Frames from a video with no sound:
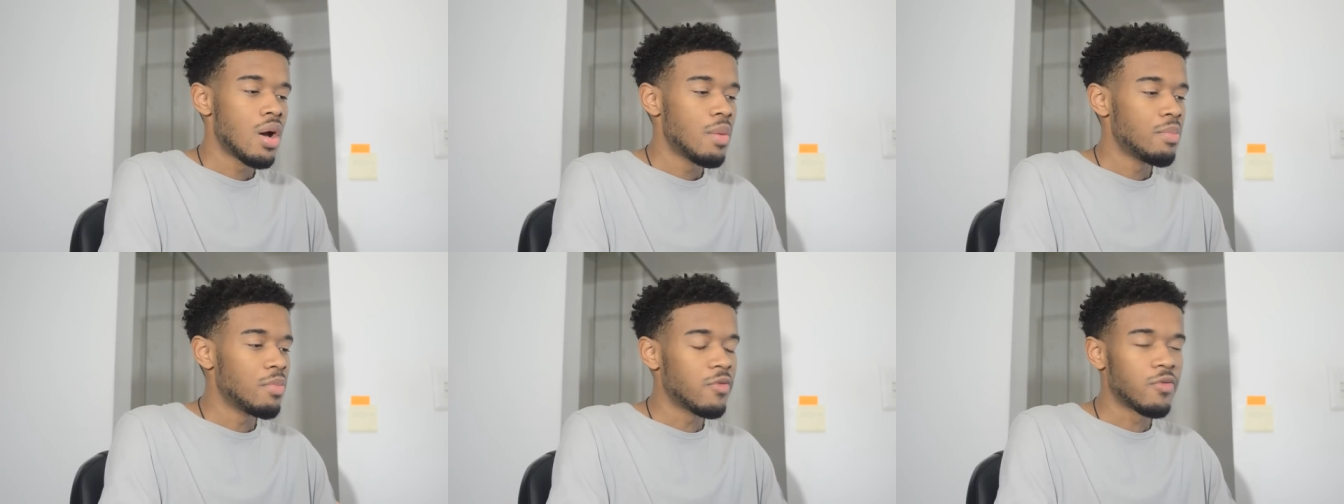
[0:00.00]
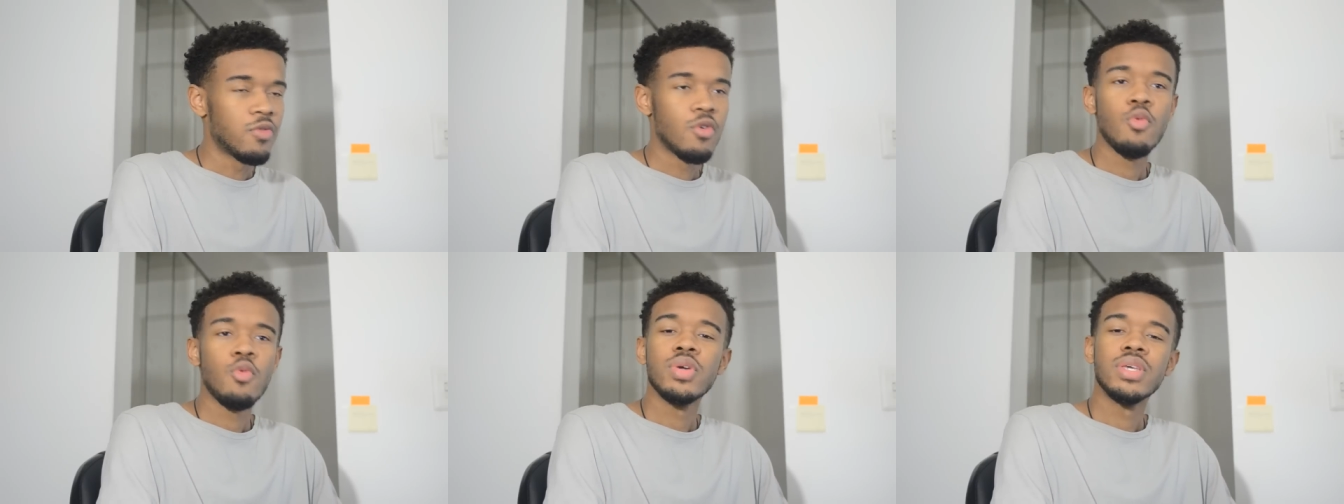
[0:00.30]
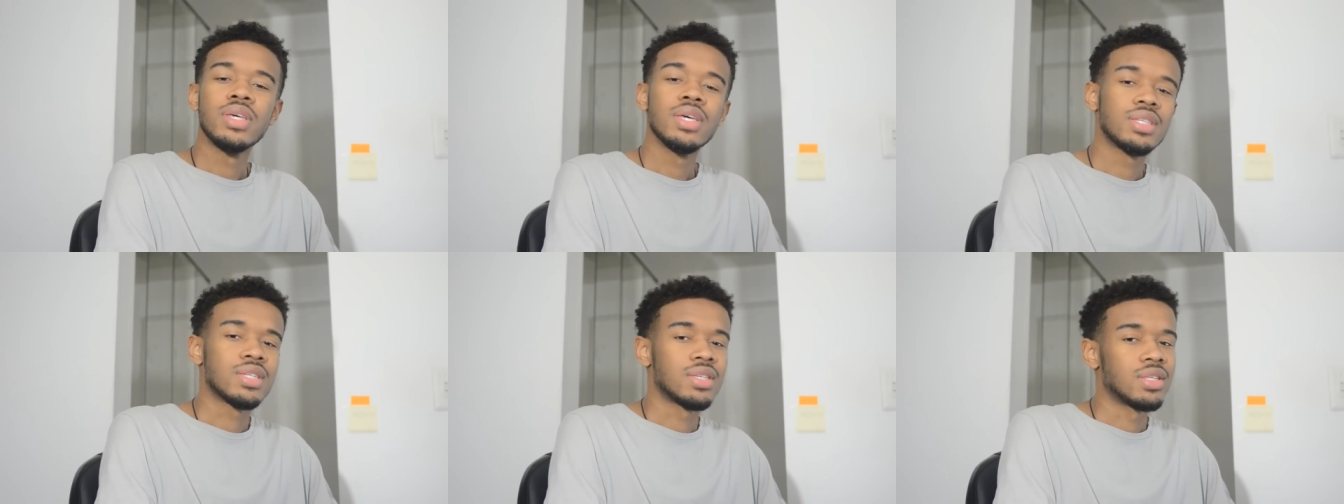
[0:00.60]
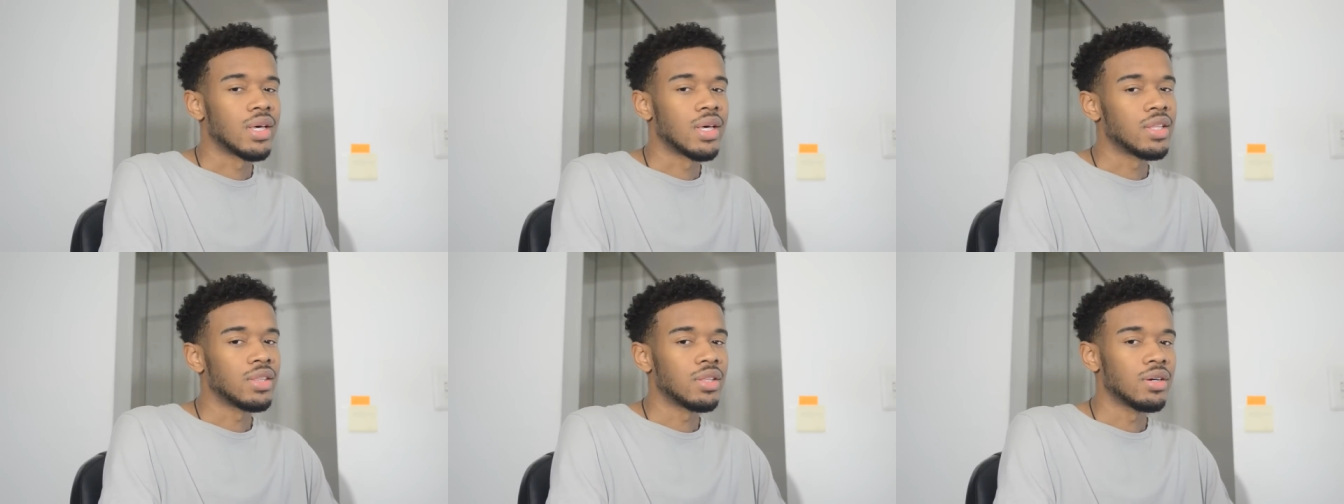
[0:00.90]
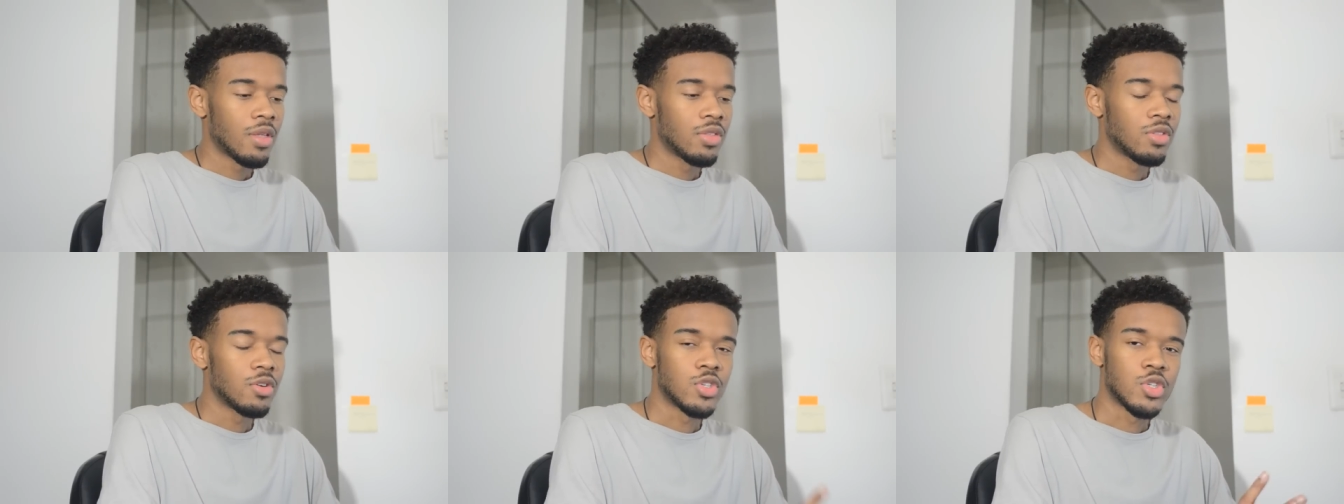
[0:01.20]
Before we get to that
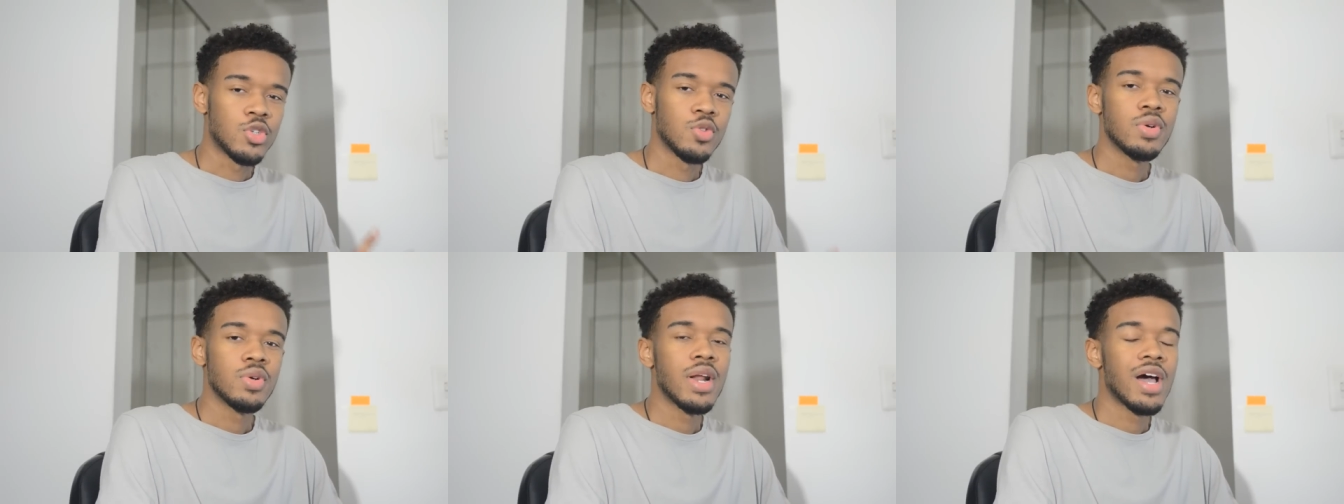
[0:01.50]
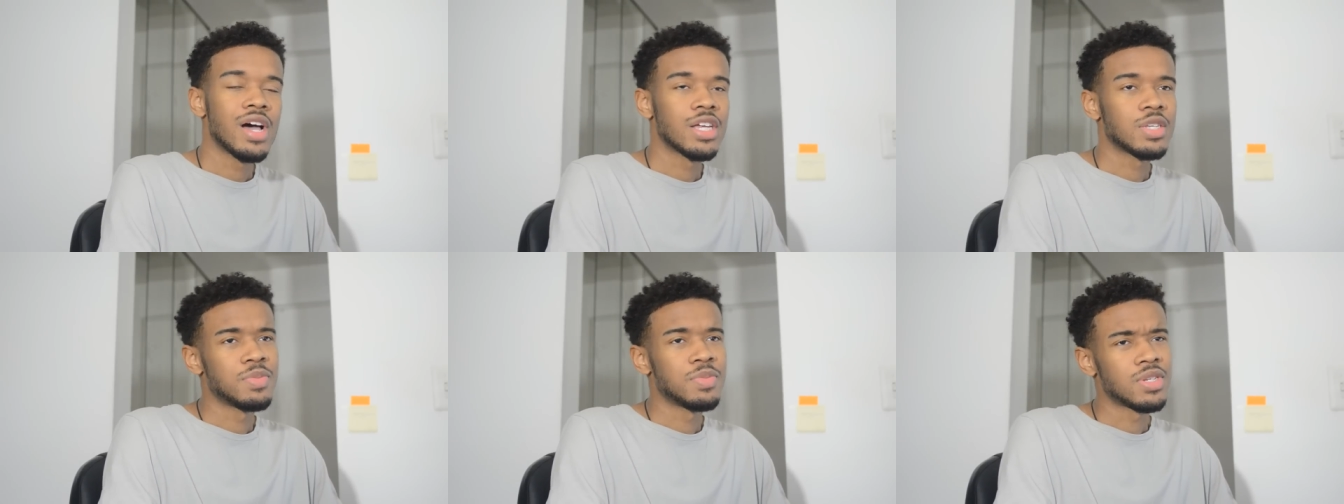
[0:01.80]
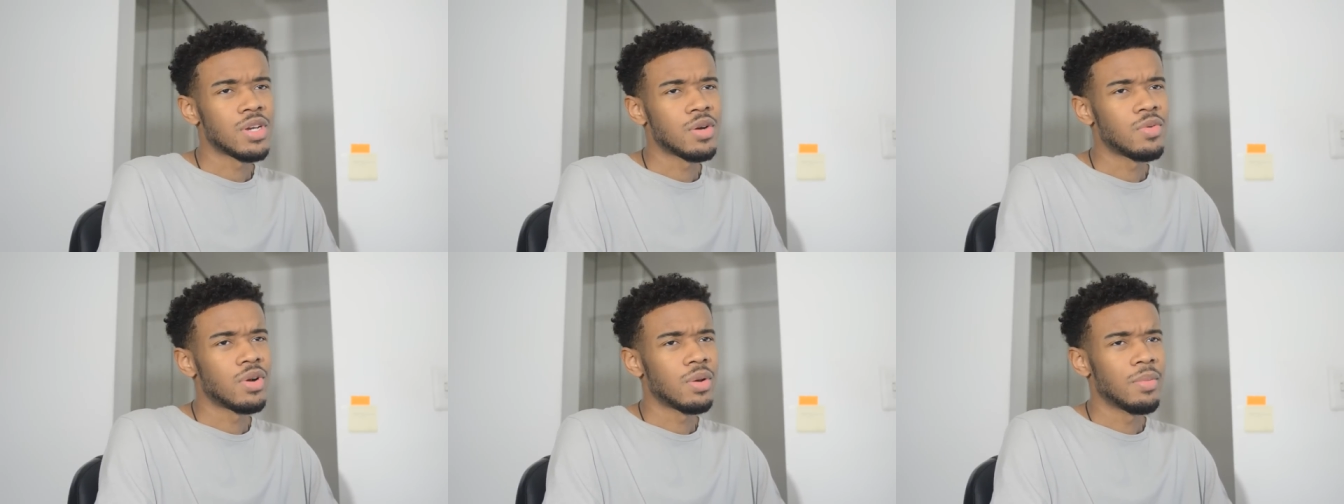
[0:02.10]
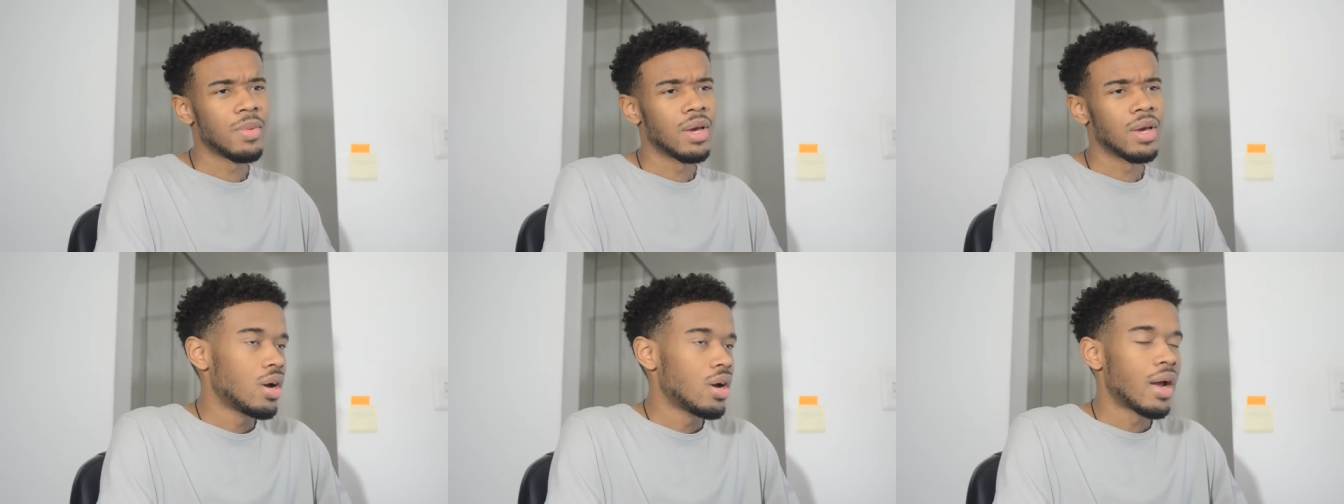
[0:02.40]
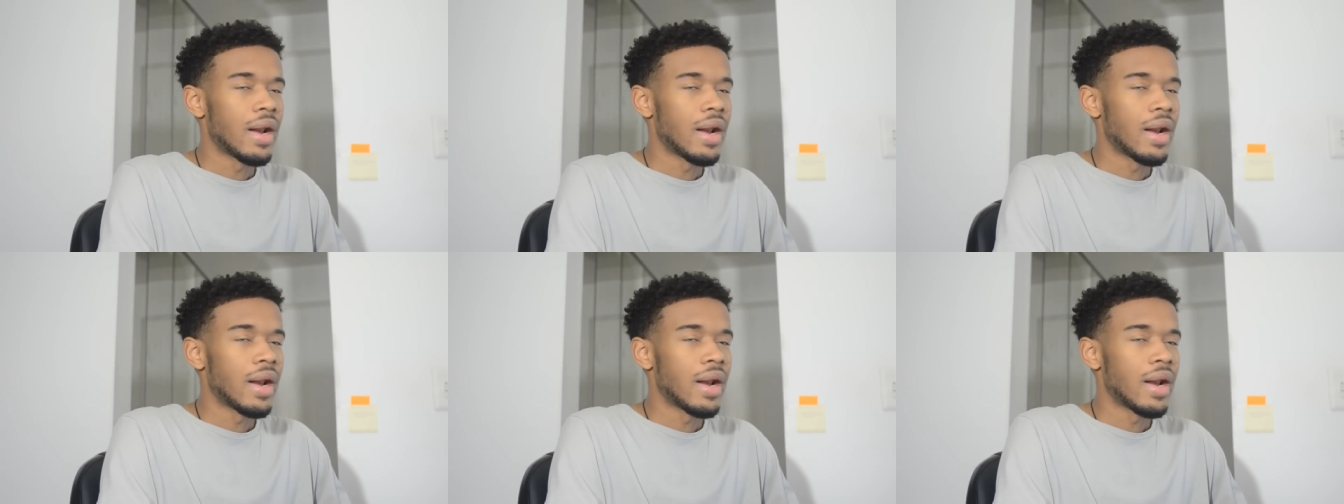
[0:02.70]
though, there are two announcements I want to make.